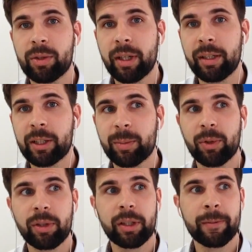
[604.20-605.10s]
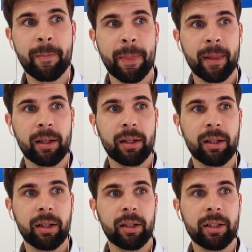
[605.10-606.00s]
Site Explorer
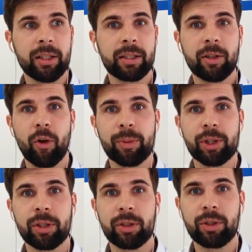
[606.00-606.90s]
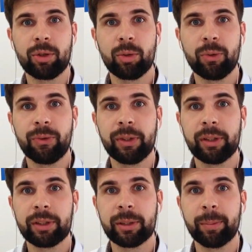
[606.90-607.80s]
is an option to
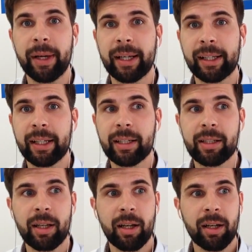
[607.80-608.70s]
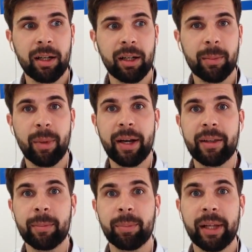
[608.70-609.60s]
filter backlinks by
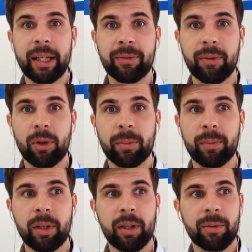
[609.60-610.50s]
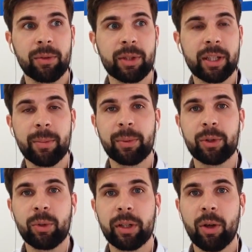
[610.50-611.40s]
the platform. For example,
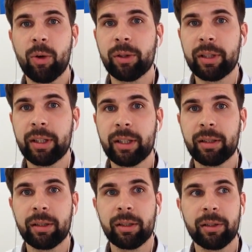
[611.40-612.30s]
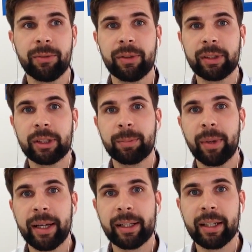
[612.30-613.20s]
you can only filter
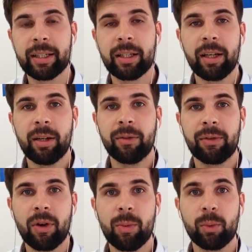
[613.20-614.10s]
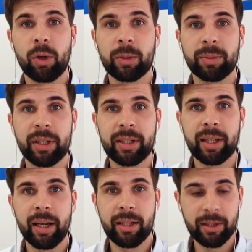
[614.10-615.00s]
backlinks from WordPress
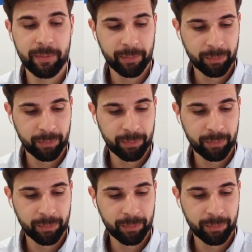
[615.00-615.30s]
sites.